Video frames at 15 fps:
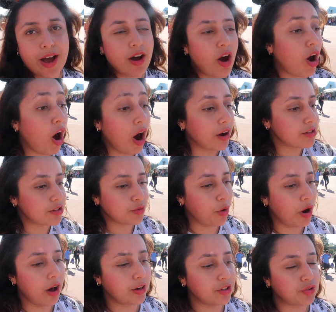uh,
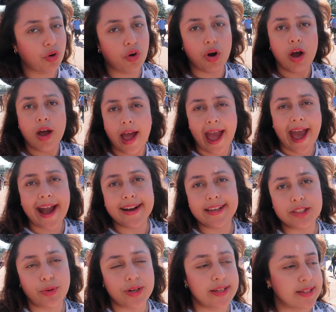artworks or
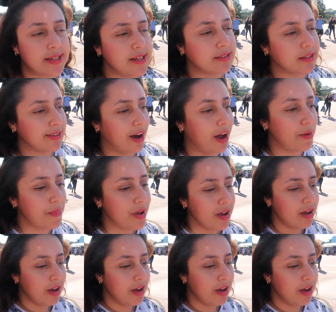eggs when it's Easter time